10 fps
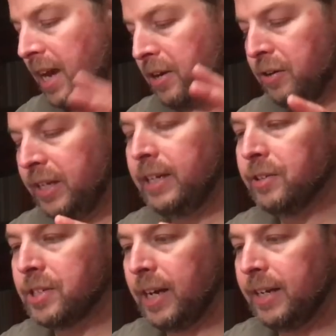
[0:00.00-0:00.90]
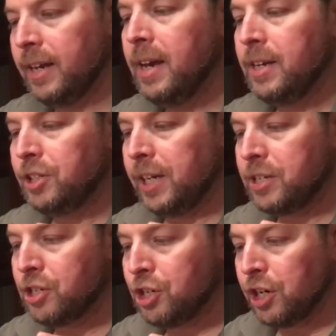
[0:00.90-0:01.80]
and her eagle sight, she
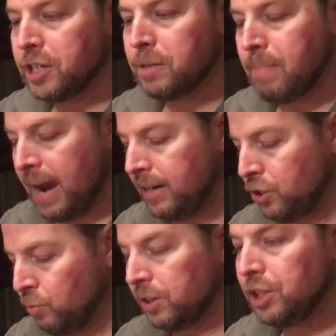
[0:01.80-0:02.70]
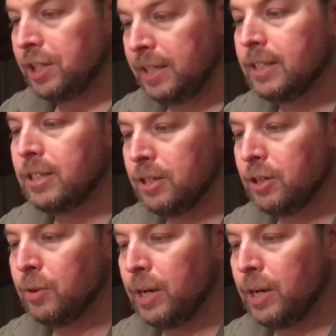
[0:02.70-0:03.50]
has just managed what she needed to do